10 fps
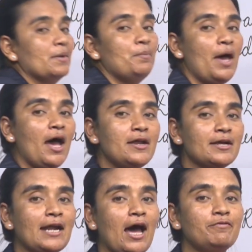
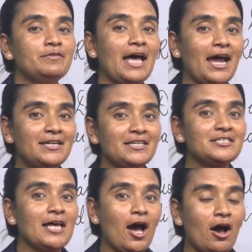paragraph that
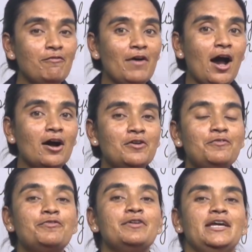is of our
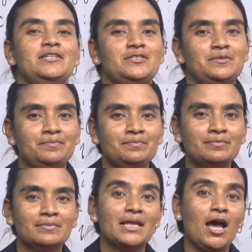friends.
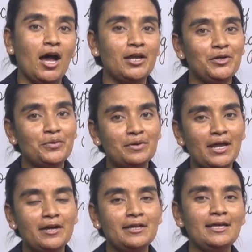Are you
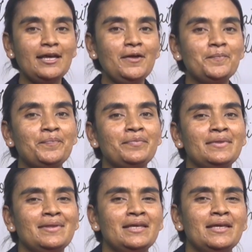ready?
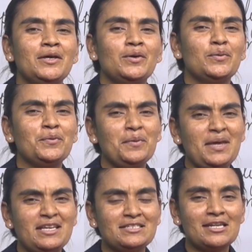Who
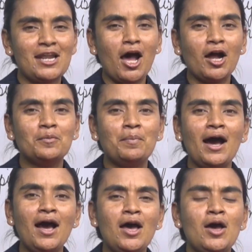is Lakpa?
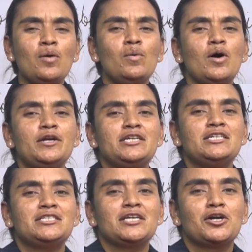What
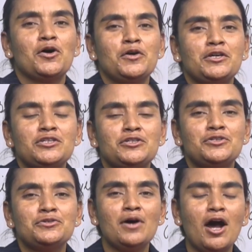is he going to
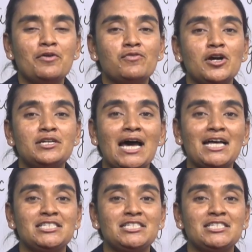do, or what does